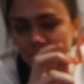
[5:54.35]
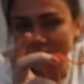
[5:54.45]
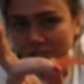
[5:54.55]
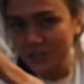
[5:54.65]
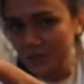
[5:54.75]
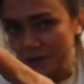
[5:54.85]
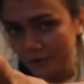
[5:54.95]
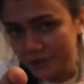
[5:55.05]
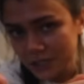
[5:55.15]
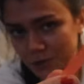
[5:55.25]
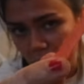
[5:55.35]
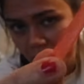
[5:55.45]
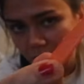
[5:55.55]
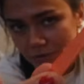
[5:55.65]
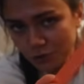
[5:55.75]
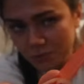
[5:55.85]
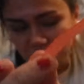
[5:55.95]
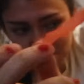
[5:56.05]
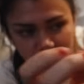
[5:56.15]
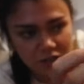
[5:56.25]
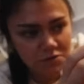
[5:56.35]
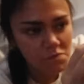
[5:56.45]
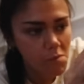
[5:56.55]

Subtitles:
Because I don't love these, but I love strawberry laces.